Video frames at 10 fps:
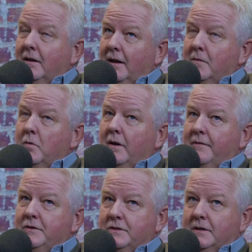club will
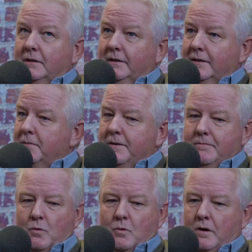have just a little bit
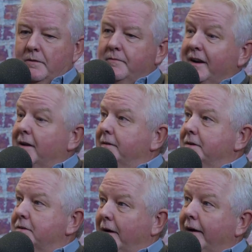more
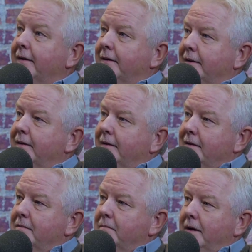forgiveness, right?
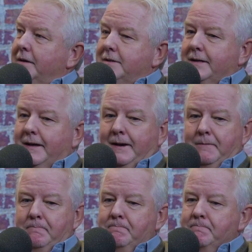But
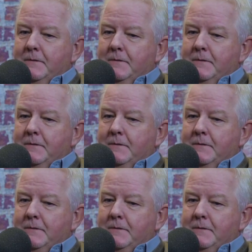the